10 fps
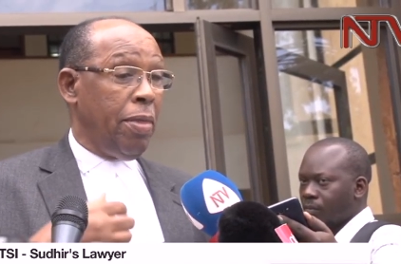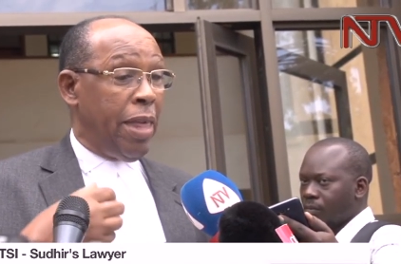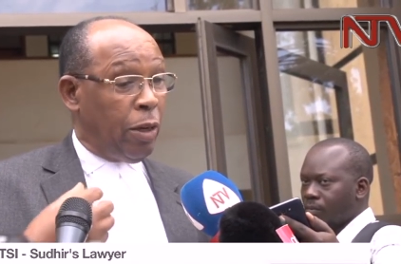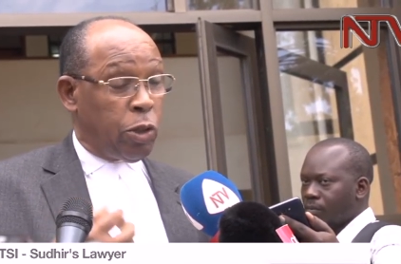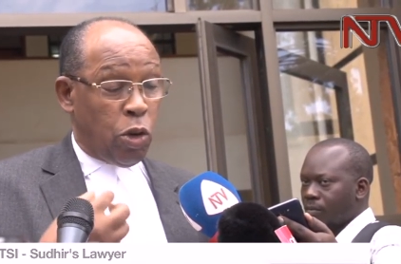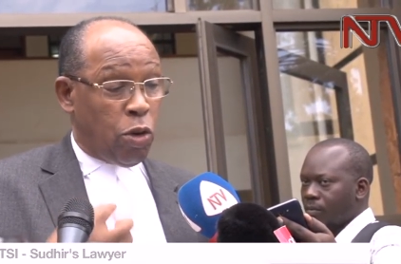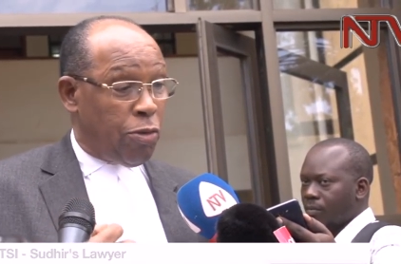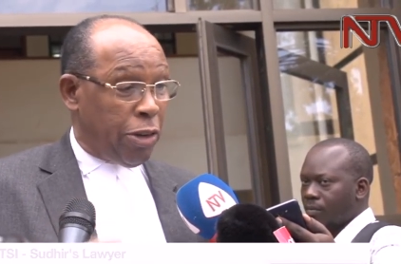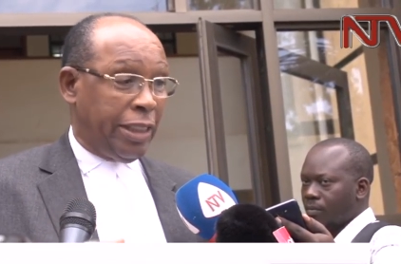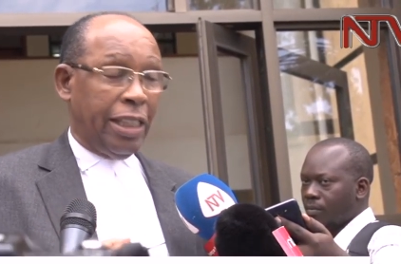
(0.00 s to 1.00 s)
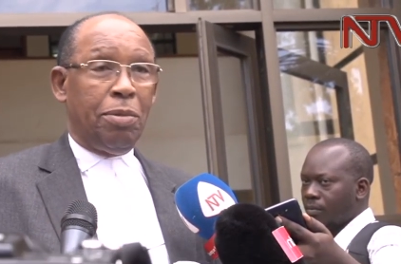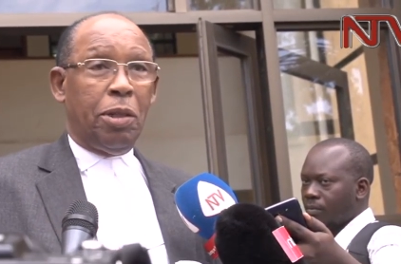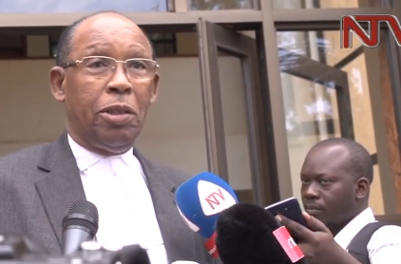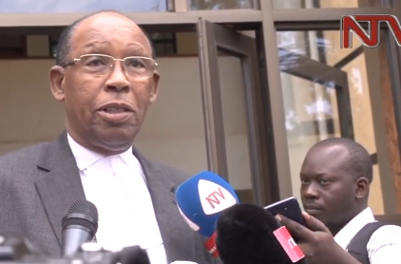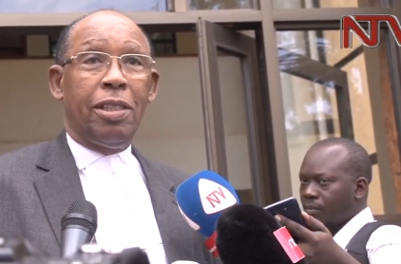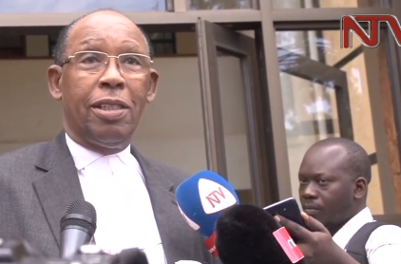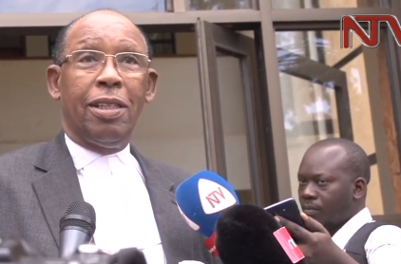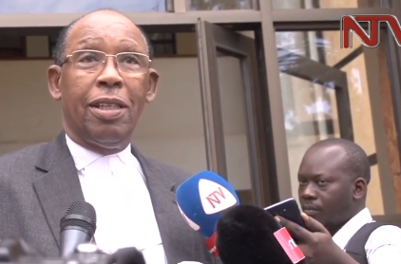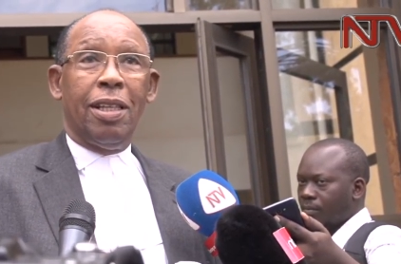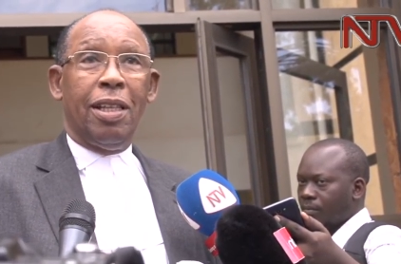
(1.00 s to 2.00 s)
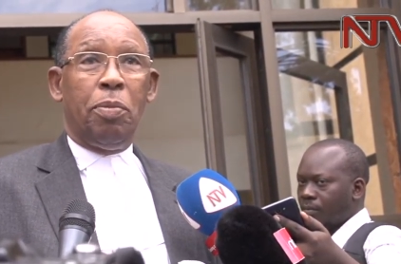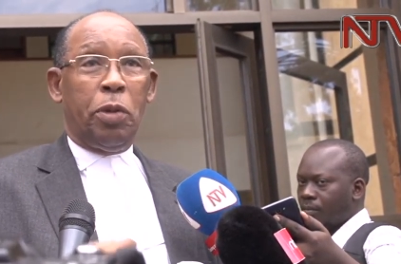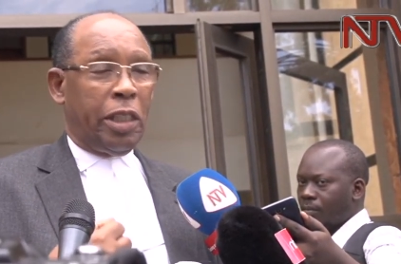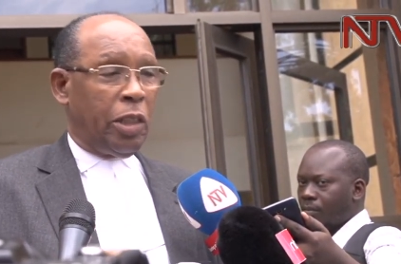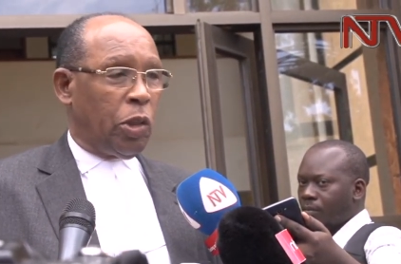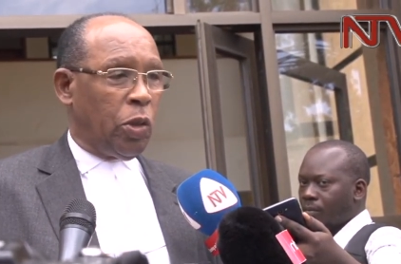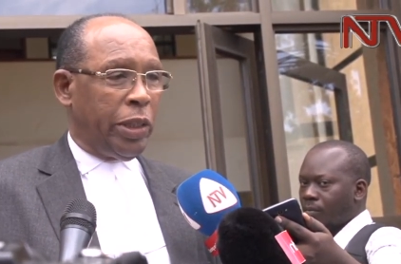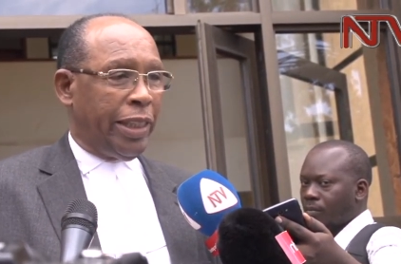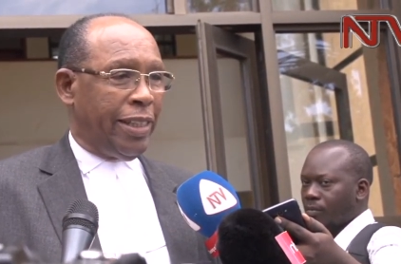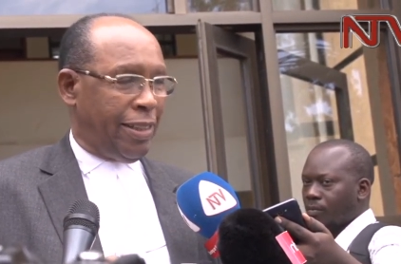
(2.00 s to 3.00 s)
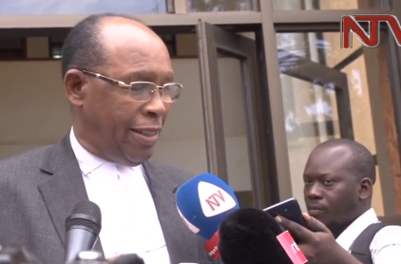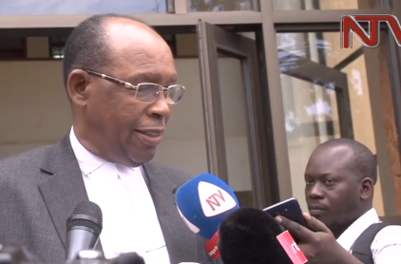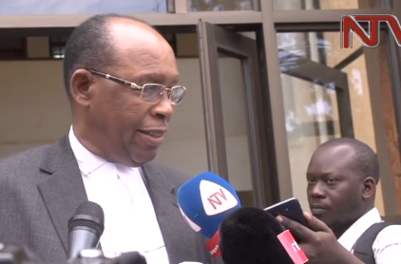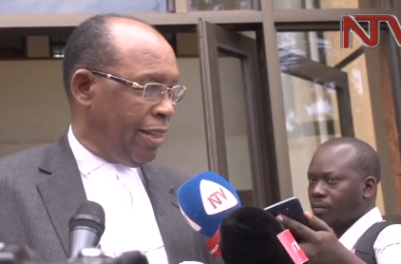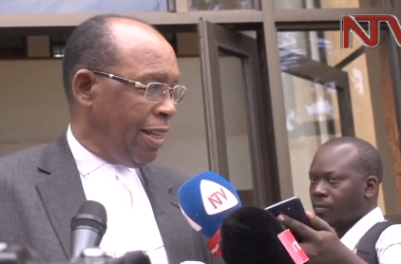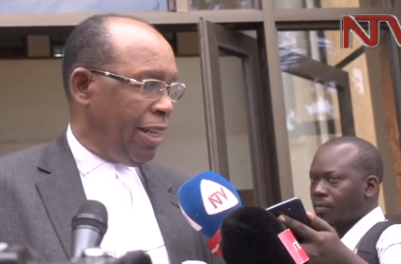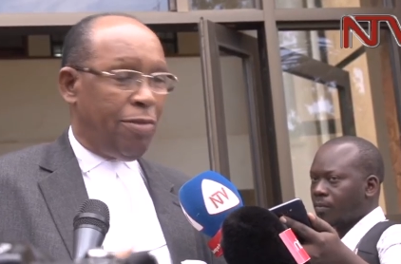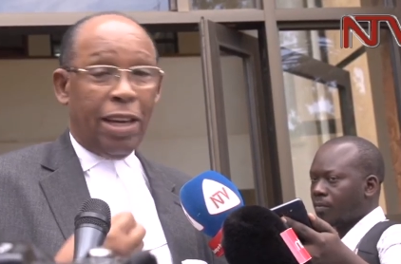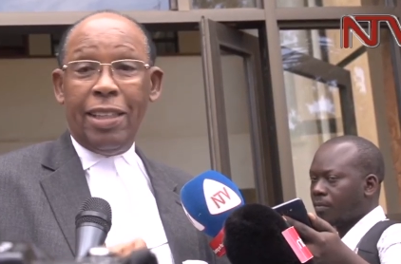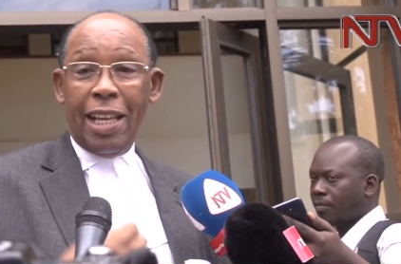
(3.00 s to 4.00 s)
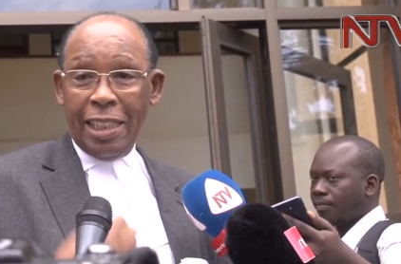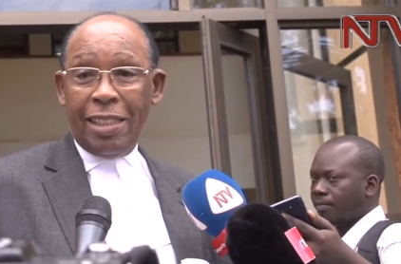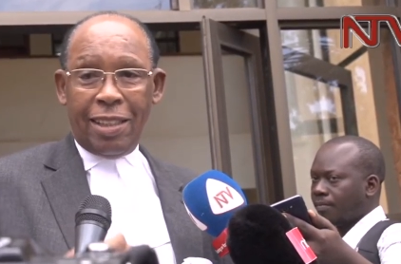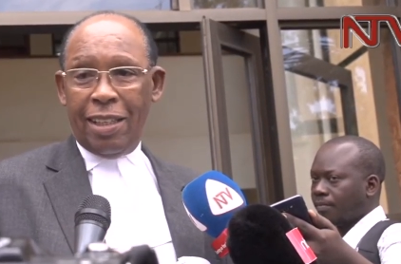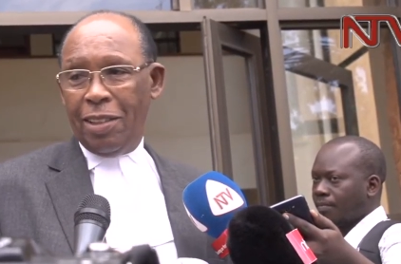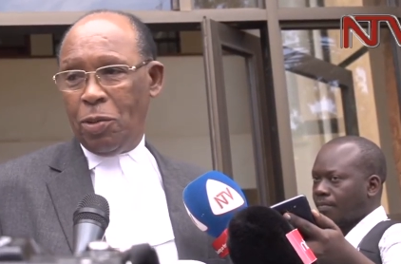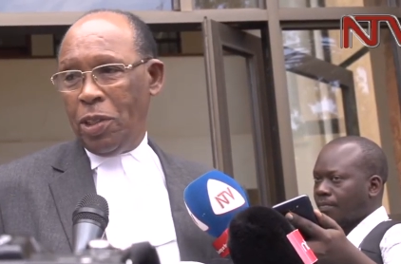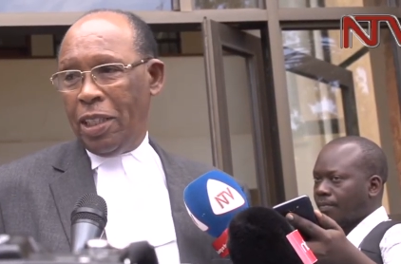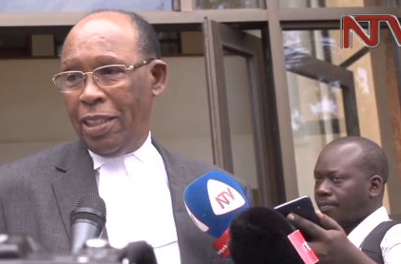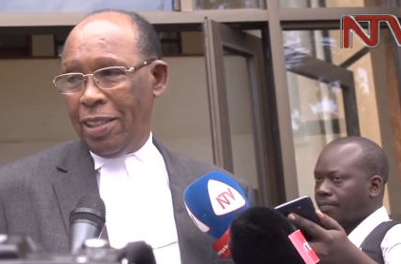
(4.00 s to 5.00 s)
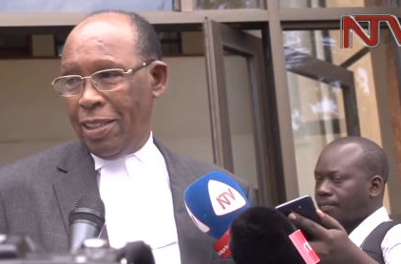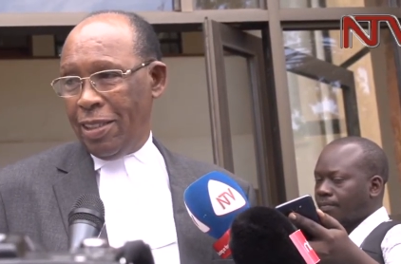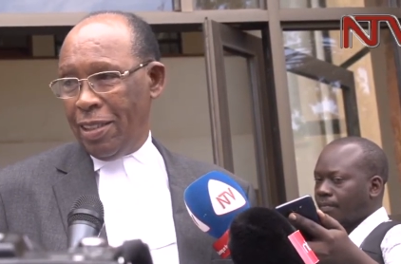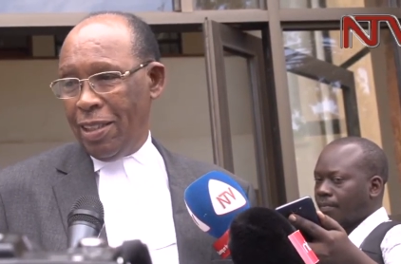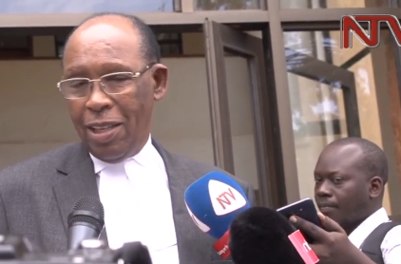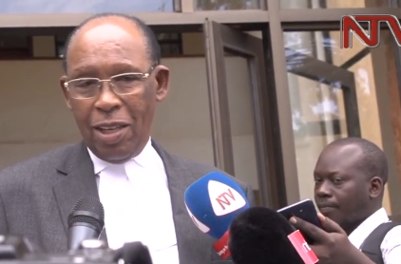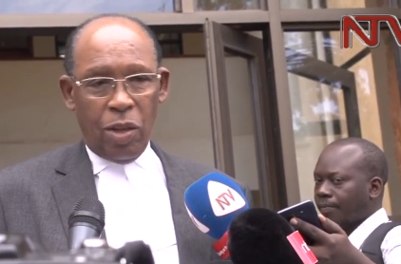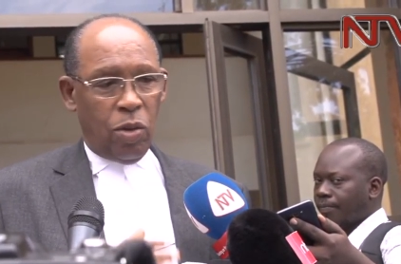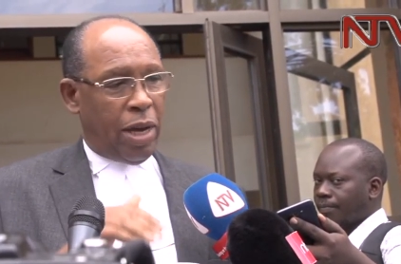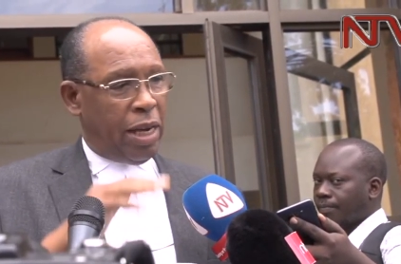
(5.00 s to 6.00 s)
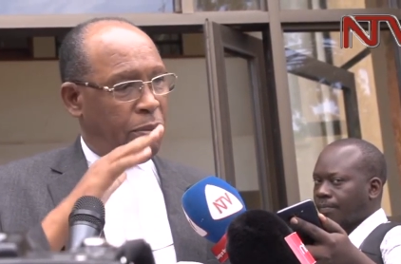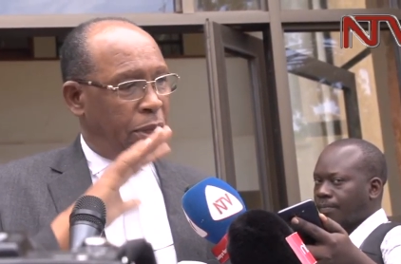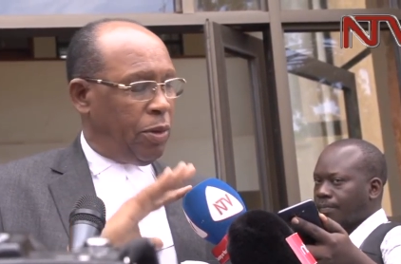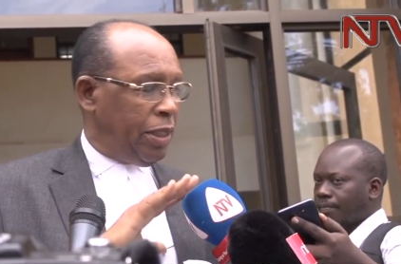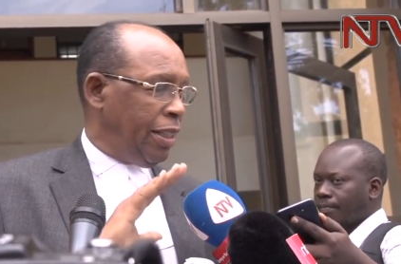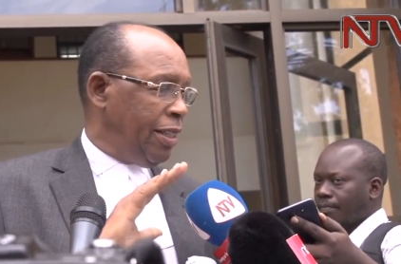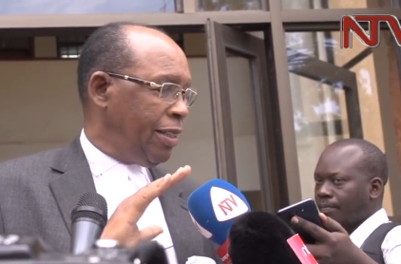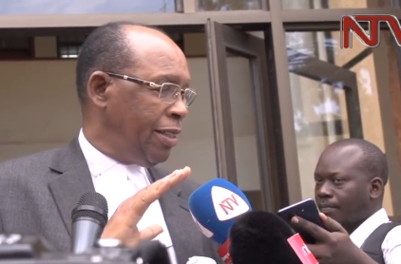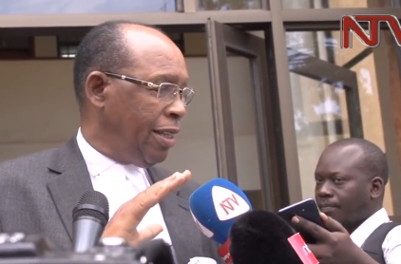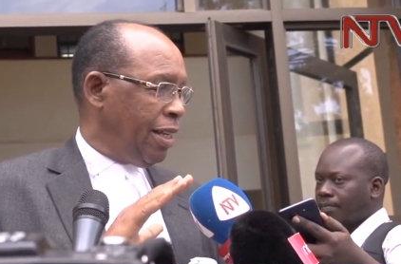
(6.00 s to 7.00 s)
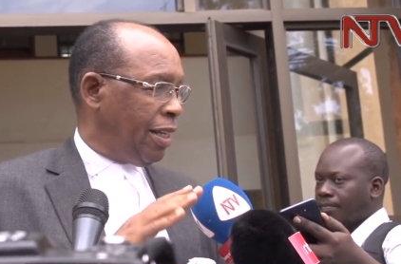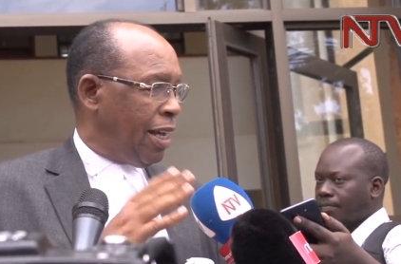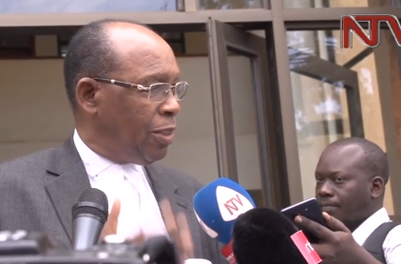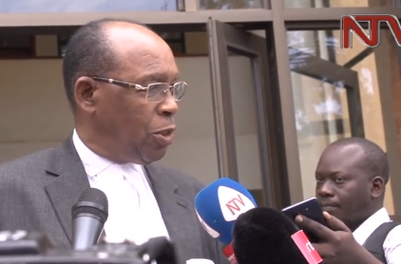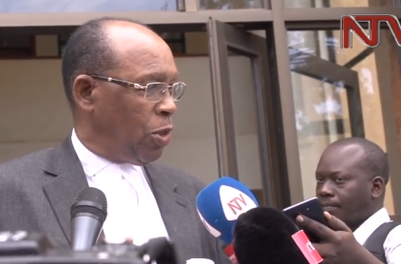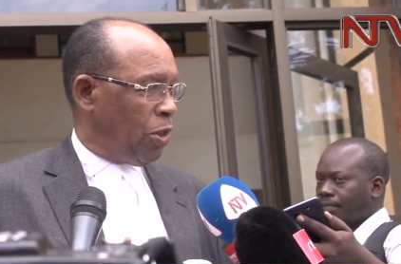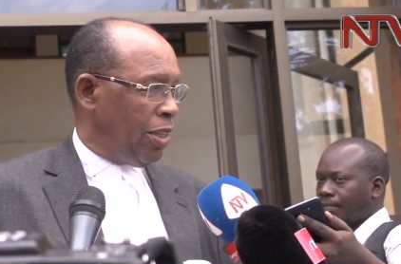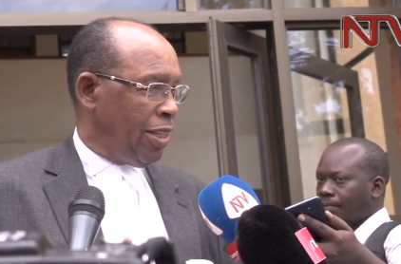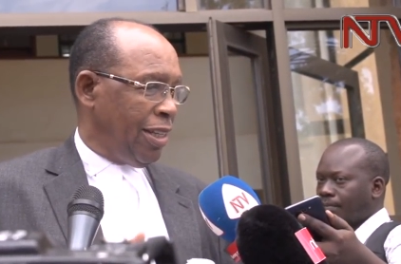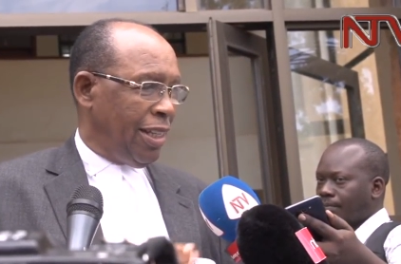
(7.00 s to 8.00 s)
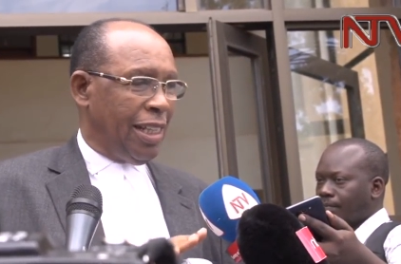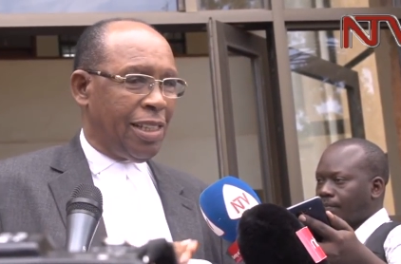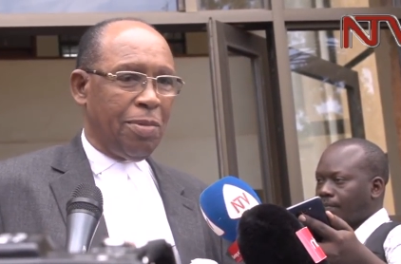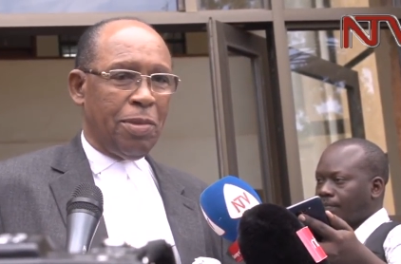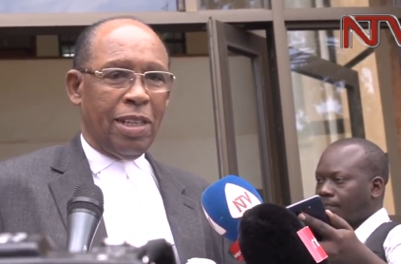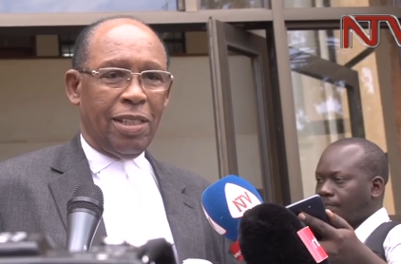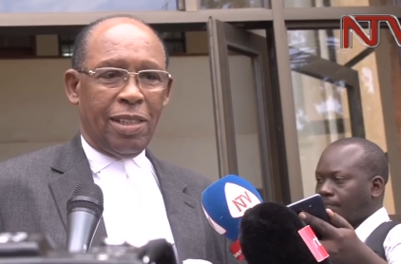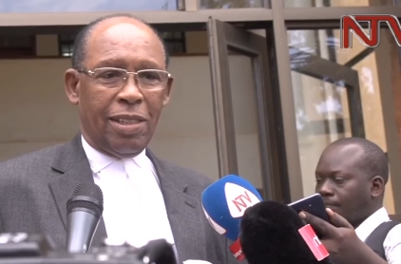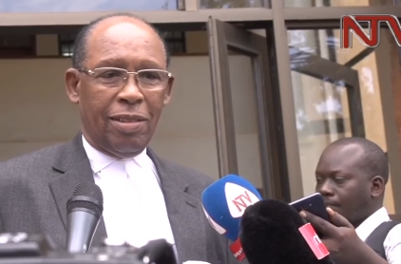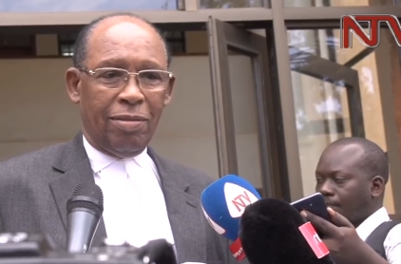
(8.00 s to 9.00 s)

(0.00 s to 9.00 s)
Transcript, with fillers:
Speaker 1: They are also conflicted because they are potential witnesses. In fact, they are listed as witnesses. You can't be a witness and counsel in the same case.